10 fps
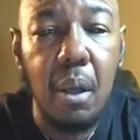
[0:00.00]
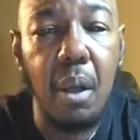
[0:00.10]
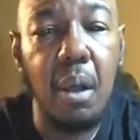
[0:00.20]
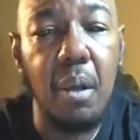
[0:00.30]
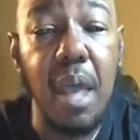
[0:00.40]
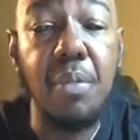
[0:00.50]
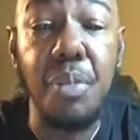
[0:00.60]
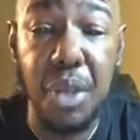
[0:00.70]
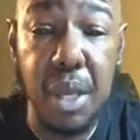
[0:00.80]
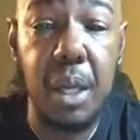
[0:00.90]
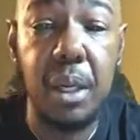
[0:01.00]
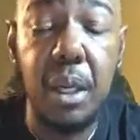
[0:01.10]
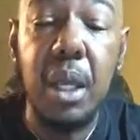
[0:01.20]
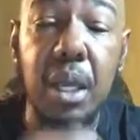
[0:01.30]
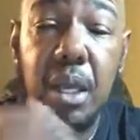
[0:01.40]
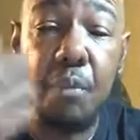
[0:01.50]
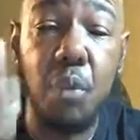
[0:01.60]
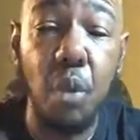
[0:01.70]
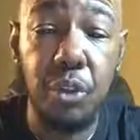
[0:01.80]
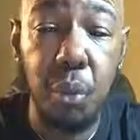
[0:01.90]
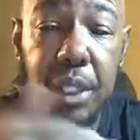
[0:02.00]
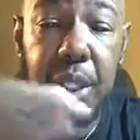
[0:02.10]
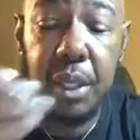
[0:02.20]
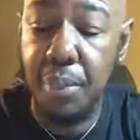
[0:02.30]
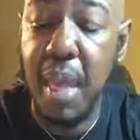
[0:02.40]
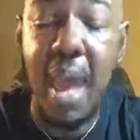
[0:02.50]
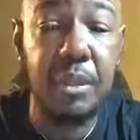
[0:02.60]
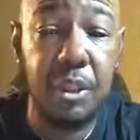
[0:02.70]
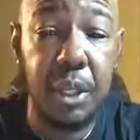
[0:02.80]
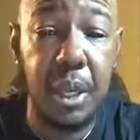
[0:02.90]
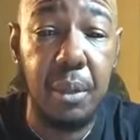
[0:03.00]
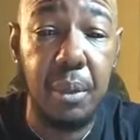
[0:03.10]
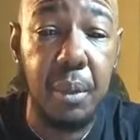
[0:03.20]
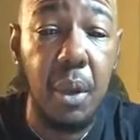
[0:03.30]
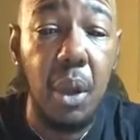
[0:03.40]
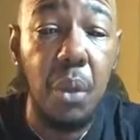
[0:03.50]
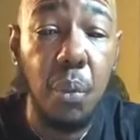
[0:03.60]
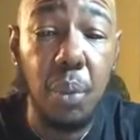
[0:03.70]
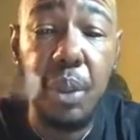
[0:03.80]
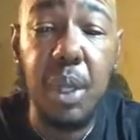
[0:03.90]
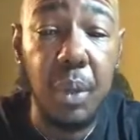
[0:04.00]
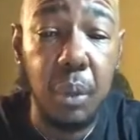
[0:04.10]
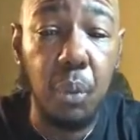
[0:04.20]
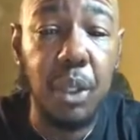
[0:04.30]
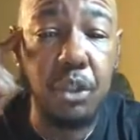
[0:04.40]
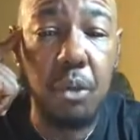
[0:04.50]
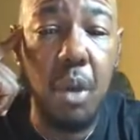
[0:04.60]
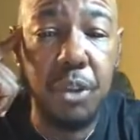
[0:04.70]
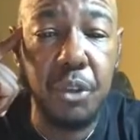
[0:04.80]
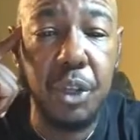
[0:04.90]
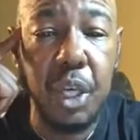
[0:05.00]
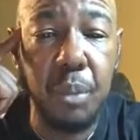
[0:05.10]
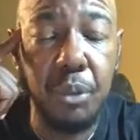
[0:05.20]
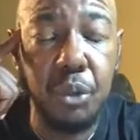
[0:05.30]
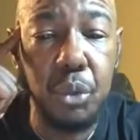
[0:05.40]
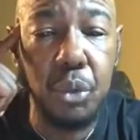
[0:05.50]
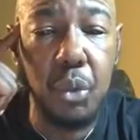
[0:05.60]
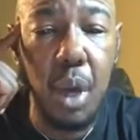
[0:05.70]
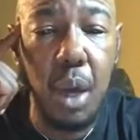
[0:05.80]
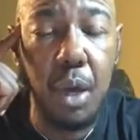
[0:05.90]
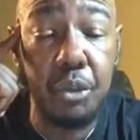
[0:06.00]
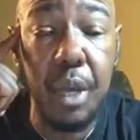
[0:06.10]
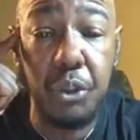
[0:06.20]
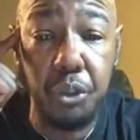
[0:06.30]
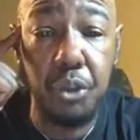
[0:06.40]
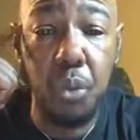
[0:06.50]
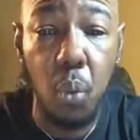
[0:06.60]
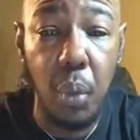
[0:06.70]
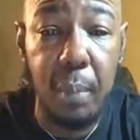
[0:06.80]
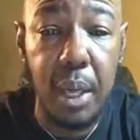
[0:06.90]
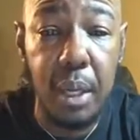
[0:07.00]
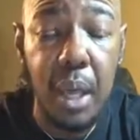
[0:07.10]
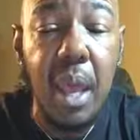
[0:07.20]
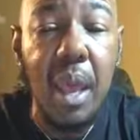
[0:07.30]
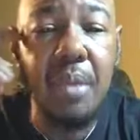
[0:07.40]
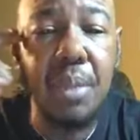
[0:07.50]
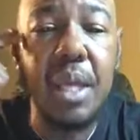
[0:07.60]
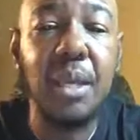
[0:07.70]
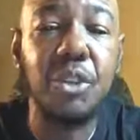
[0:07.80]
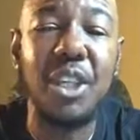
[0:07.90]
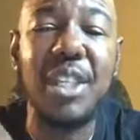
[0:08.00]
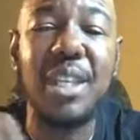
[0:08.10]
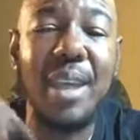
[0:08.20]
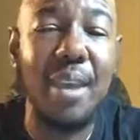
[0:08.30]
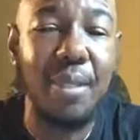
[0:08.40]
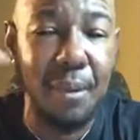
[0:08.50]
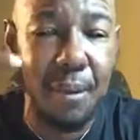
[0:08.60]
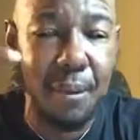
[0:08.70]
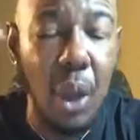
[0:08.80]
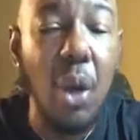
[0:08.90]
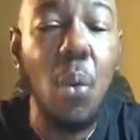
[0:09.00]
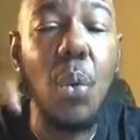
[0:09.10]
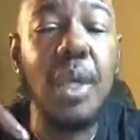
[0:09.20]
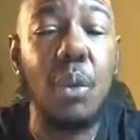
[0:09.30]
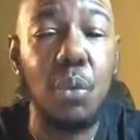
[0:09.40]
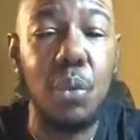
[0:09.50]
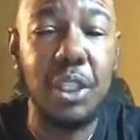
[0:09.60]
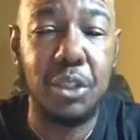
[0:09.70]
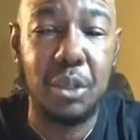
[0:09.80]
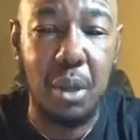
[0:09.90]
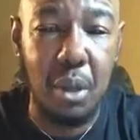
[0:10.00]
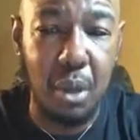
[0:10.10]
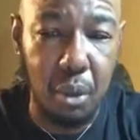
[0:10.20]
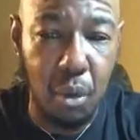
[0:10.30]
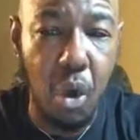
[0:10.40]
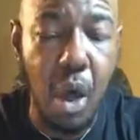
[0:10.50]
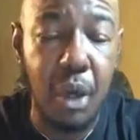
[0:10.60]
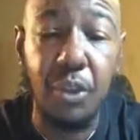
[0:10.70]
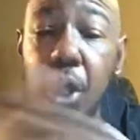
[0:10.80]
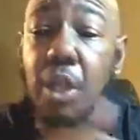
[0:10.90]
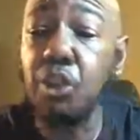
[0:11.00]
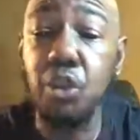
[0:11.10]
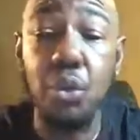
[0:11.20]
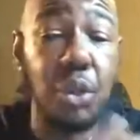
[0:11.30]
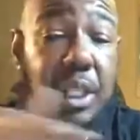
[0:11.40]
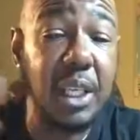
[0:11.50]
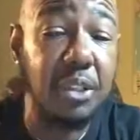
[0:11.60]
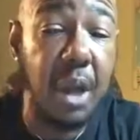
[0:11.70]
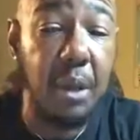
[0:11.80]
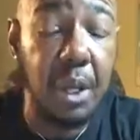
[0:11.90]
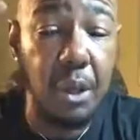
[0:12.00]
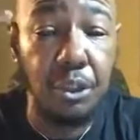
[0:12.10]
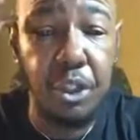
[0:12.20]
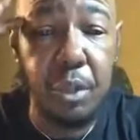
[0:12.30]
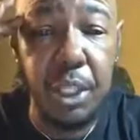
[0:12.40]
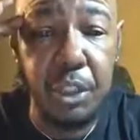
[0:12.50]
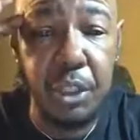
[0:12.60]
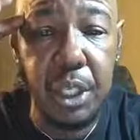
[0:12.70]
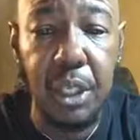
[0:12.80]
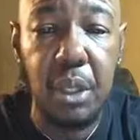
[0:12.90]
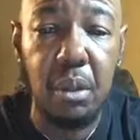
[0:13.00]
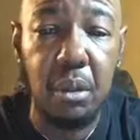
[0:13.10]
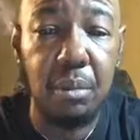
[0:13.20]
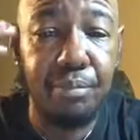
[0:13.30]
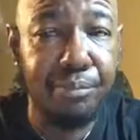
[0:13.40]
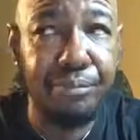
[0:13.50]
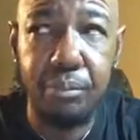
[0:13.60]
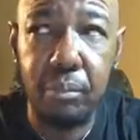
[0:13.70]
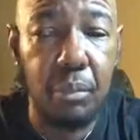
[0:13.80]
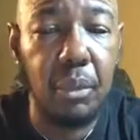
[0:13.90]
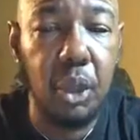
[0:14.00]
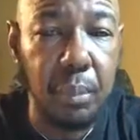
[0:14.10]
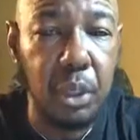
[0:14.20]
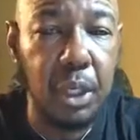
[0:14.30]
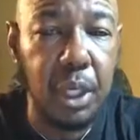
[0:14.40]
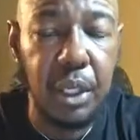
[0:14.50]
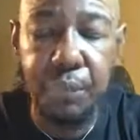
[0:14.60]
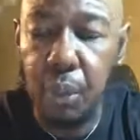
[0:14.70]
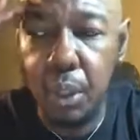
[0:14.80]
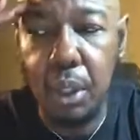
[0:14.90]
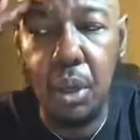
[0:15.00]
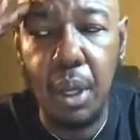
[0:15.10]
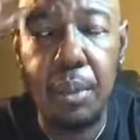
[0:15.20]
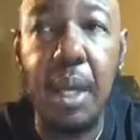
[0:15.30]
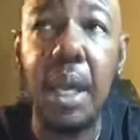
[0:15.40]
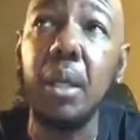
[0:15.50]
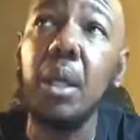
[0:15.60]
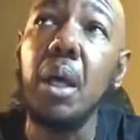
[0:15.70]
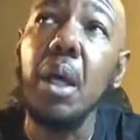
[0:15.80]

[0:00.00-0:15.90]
And then if once we get that together, then we can reach across the table to transgender women. And then together we can reach across to the entire LGBT community, if you want to call it that.